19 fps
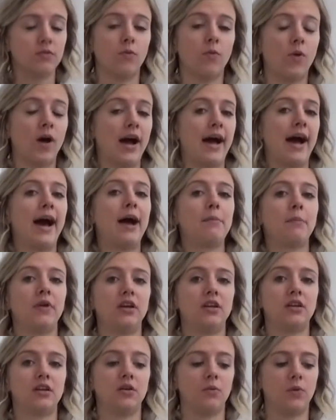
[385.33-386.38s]
what
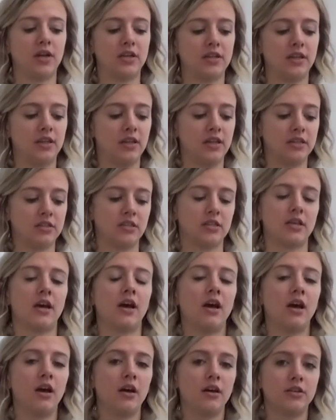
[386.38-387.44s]
happened? What did this
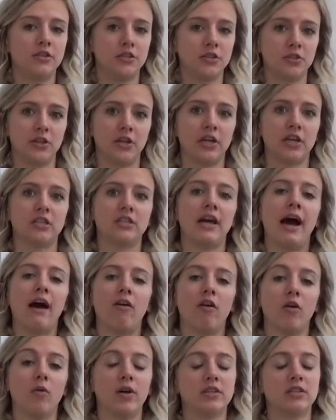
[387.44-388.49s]
do to your
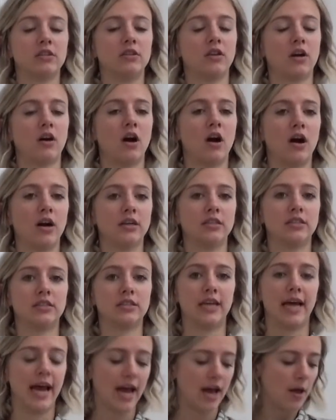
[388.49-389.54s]
tower? What did the card
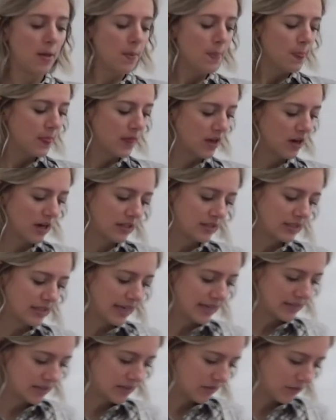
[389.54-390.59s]
say? The card
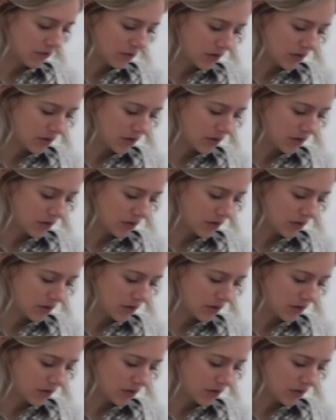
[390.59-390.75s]
says, of